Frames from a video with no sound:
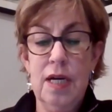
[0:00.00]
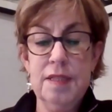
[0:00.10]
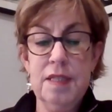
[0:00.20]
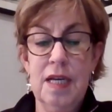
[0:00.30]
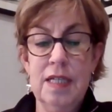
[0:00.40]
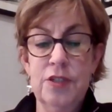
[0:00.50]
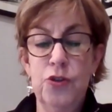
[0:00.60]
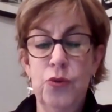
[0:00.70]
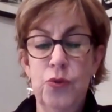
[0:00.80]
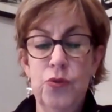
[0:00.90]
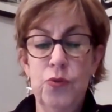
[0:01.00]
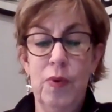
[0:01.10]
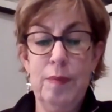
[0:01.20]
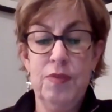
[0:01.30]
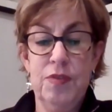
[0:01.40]
online news
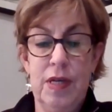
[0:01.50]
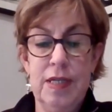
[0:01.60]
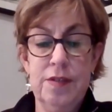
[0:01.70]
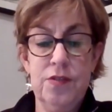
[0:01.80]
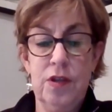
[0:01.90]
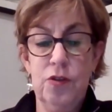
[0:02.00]
websites